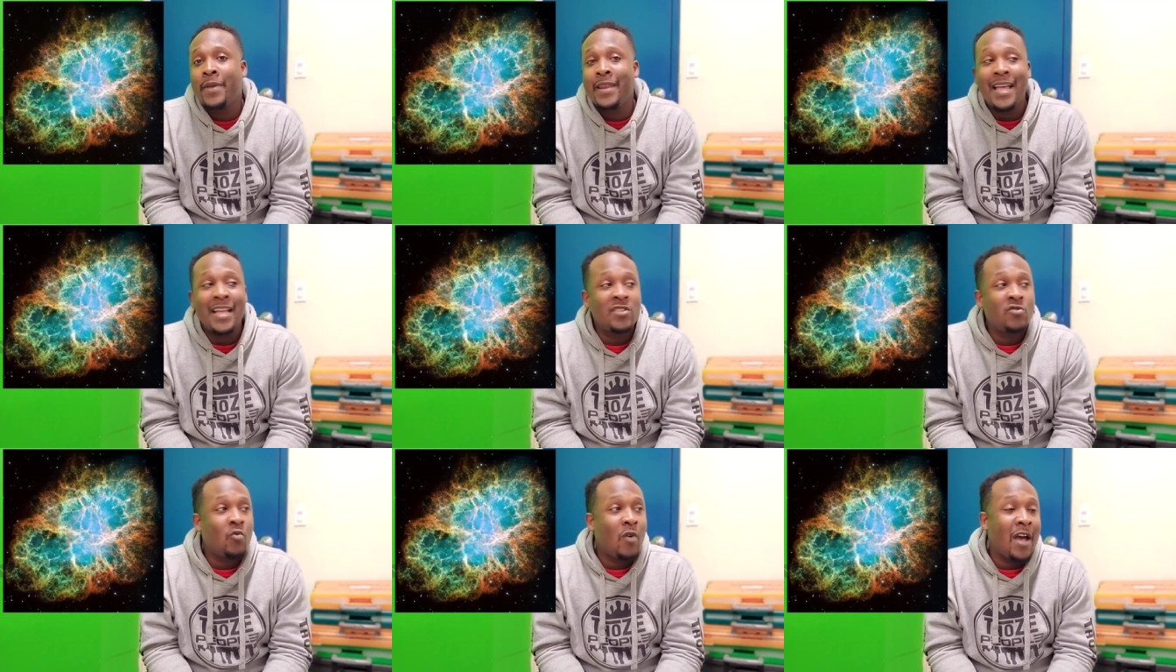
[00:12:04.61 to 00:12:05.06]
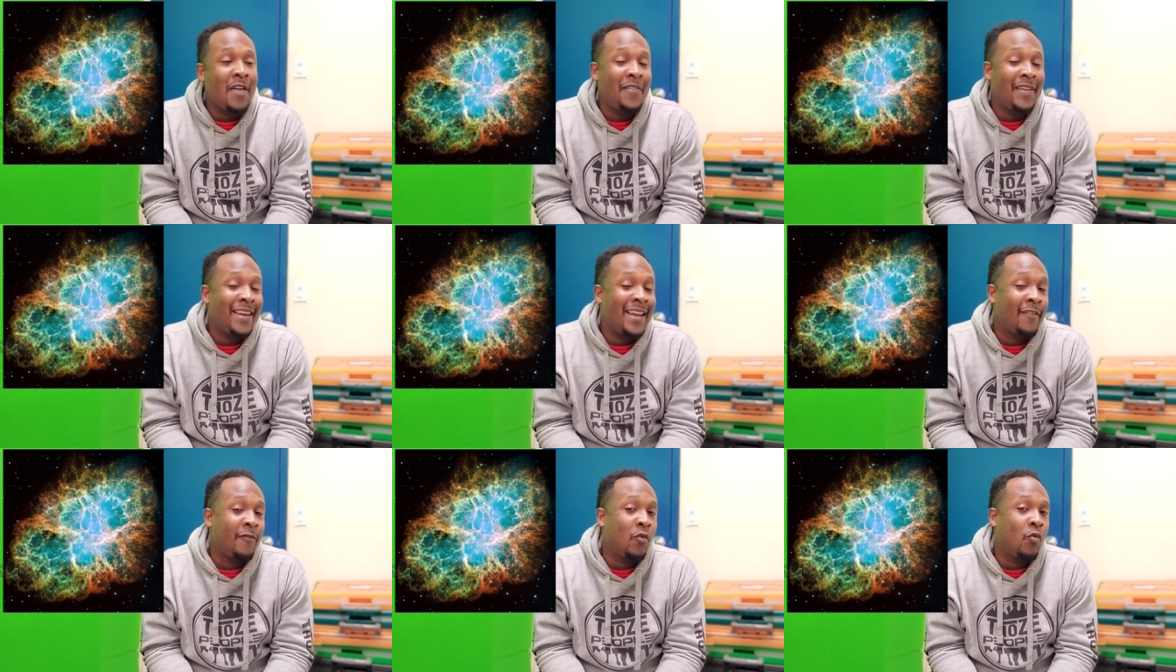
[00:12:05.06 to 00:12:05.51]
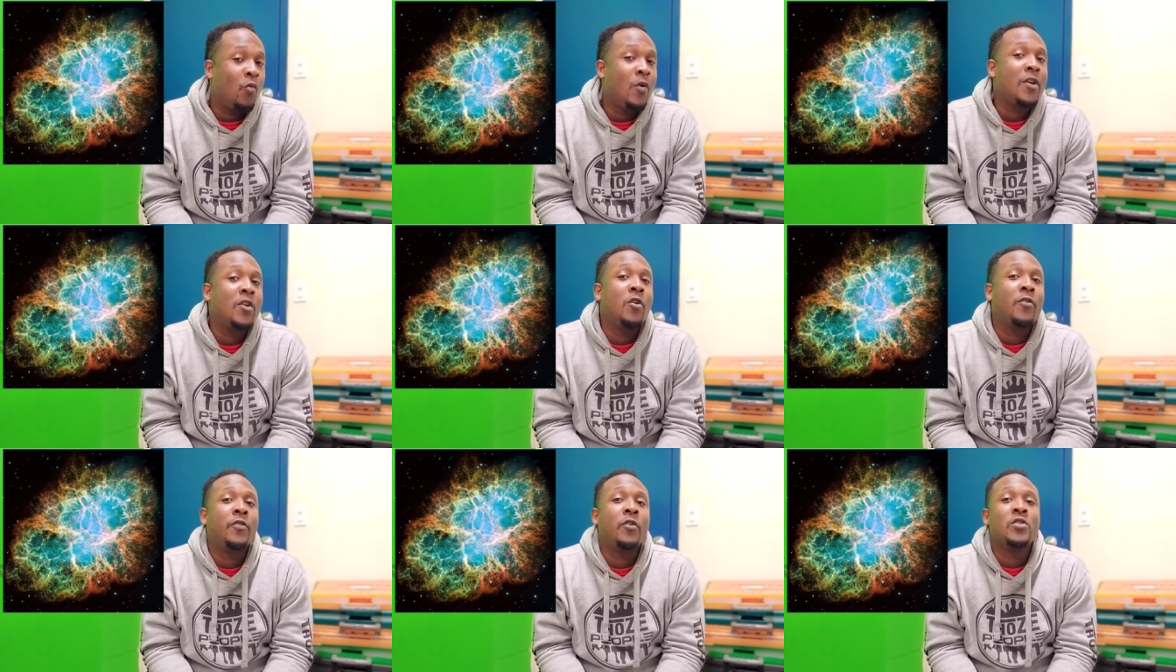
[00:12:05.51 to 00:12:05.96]
and that's why they never
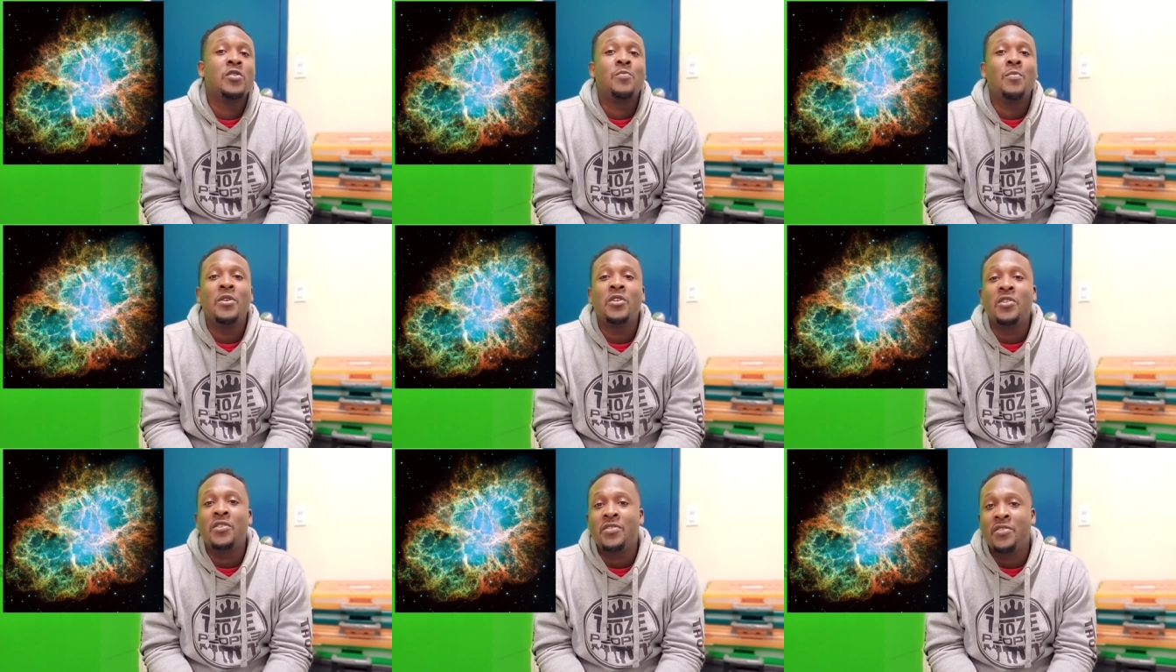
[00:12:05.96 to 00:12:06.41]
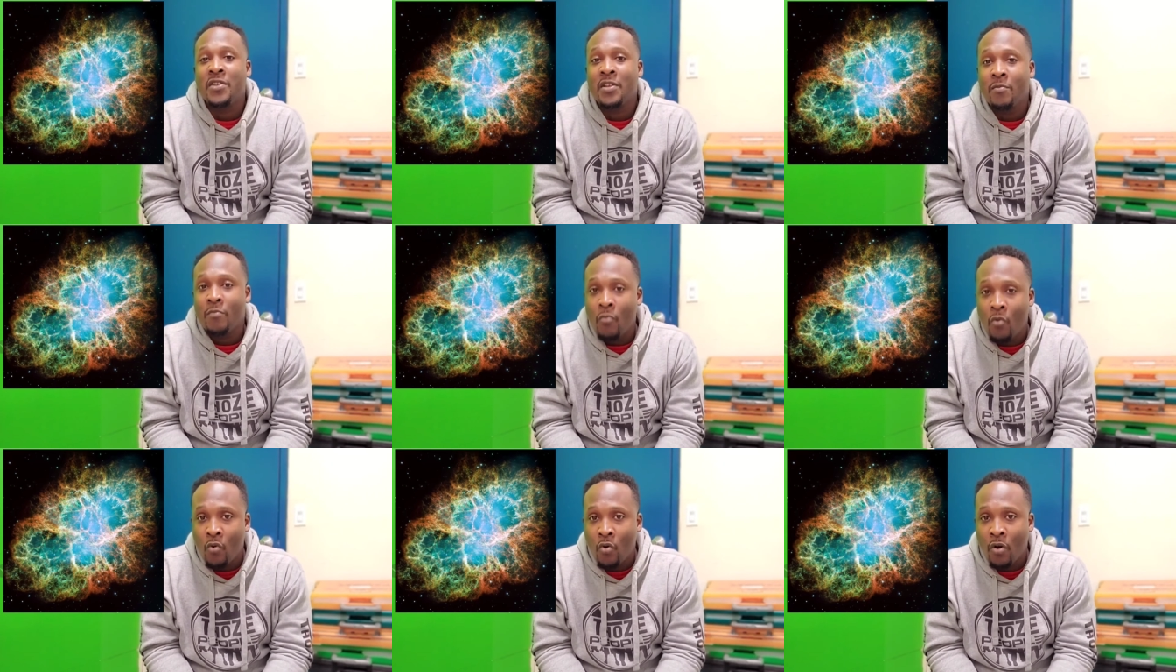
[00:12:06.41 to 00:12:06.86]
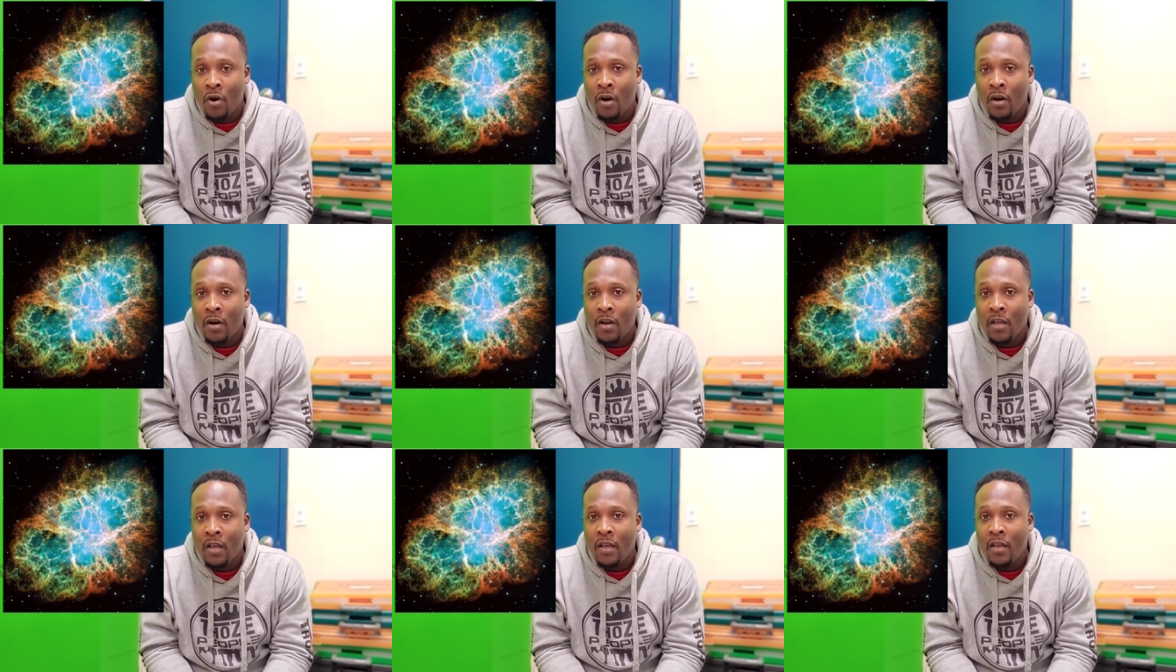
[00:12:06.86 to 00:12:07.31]
went on those missions
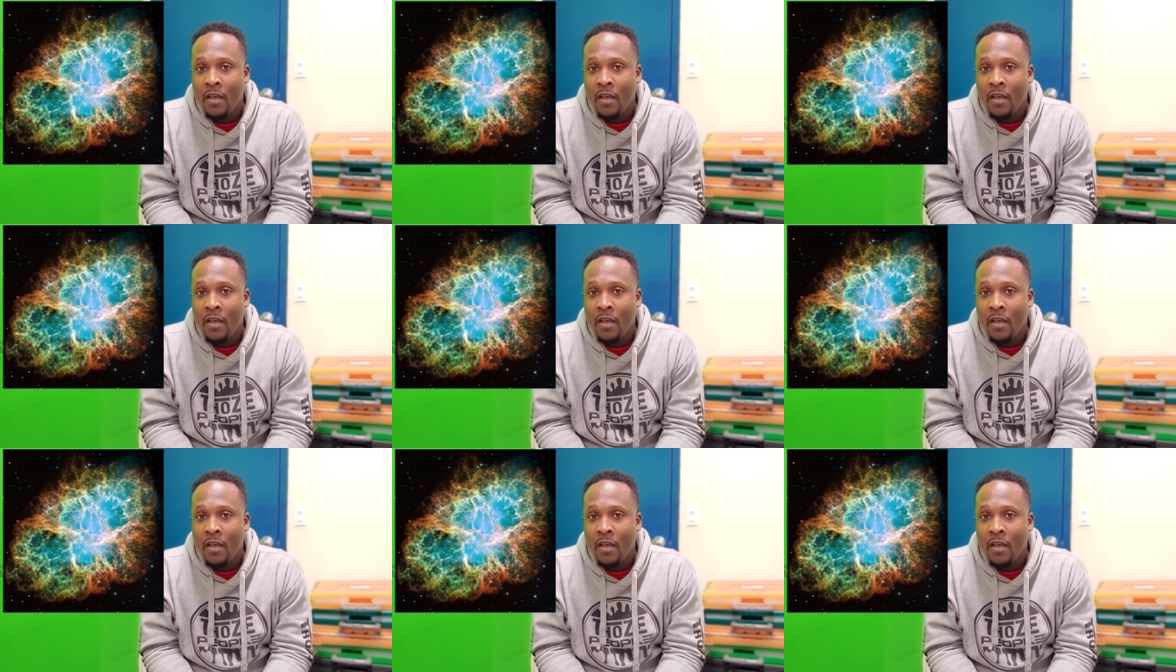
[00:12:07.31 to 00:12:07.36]
anymore,